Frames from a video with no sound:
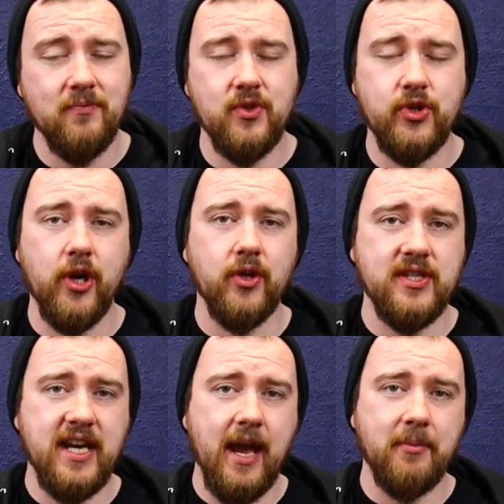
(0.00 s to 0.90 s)
So
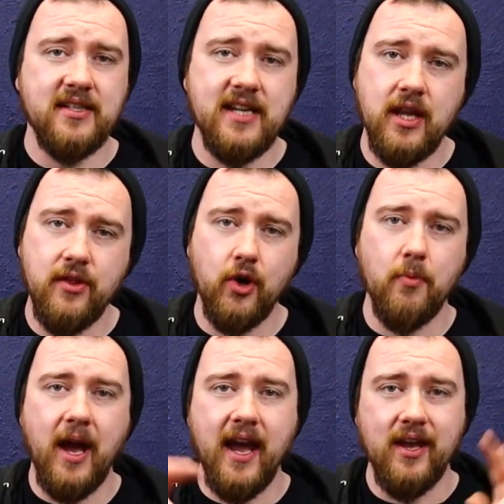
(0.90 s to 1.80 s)
today I'm going to take you
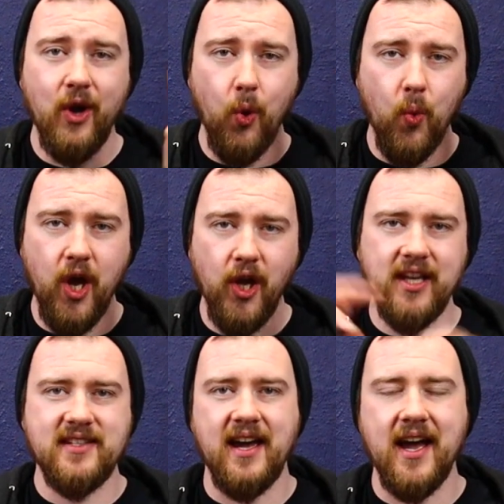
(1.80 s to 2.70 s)
through my work
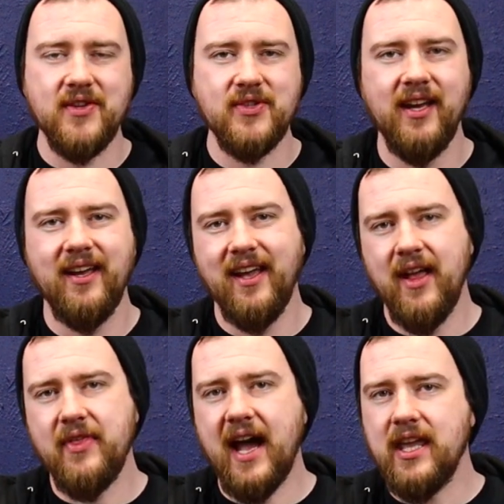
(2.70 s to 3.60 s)
guitars
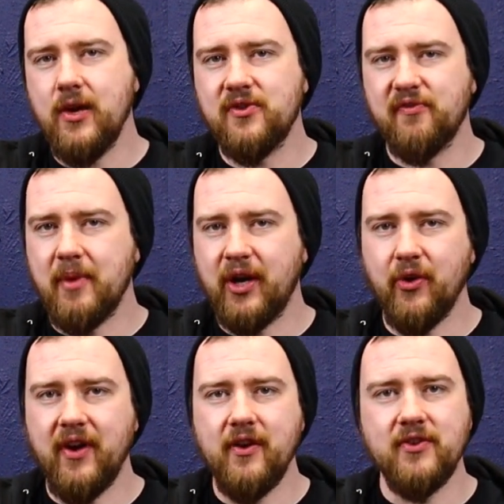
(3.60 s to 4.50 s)
that I use for my
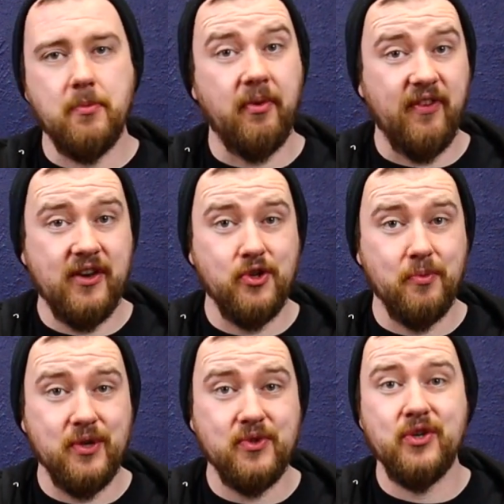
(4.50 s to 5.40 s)
career as a
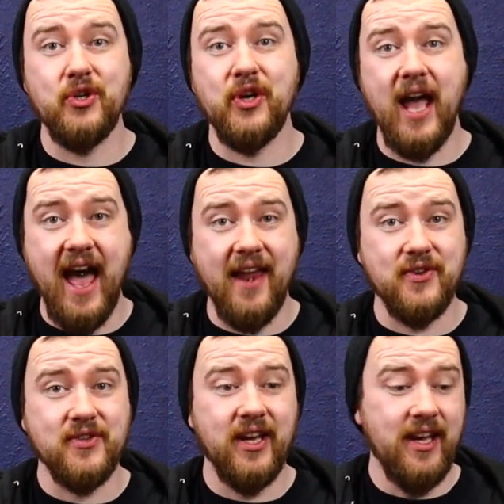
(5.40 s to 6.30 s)
professional musician
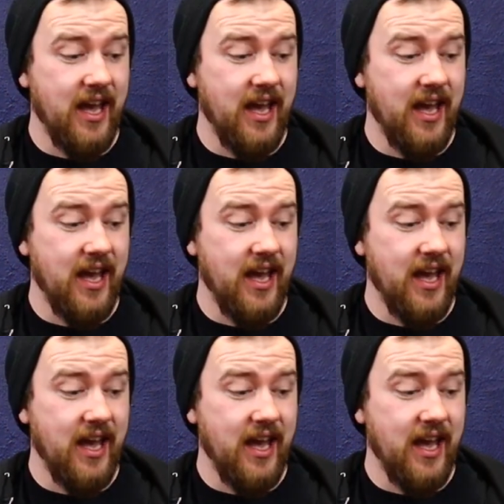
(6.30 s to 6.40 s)
and